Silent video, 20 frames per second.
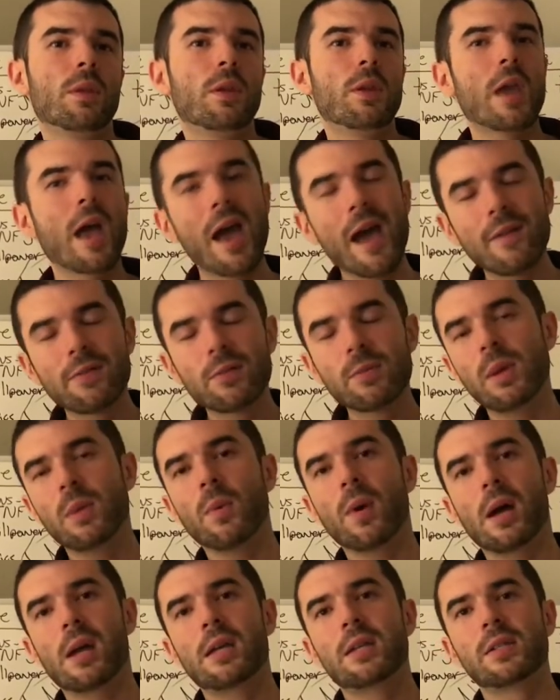You have to be
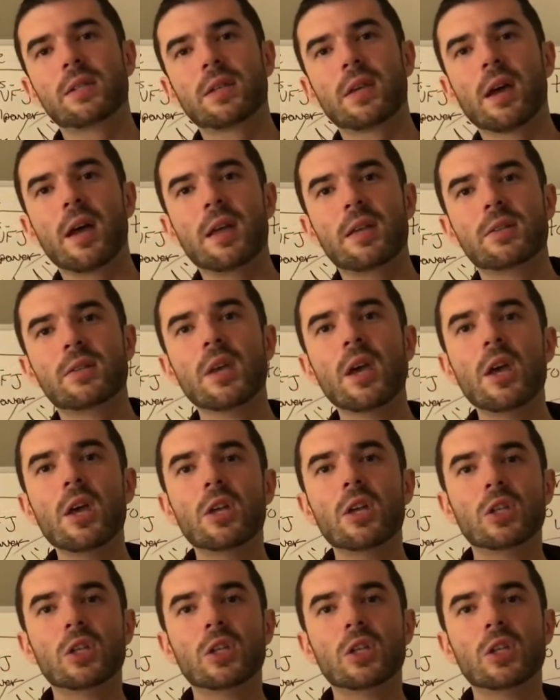wise, guys.